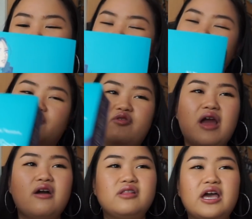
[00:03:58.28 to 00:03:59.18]
read
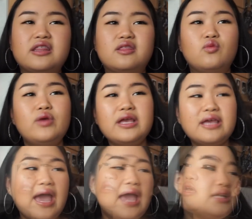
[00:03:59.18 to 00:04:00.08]
throughout like the
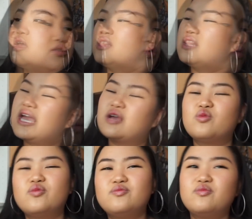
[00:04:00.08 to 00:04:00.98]
weekend, like
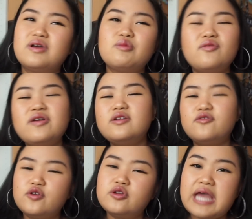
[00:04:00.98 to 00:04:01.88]
within a
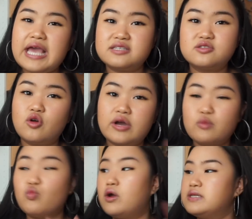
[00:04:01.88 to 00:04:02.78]
few days, not
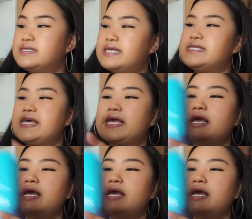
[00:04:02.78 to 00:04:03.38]
in one sitting.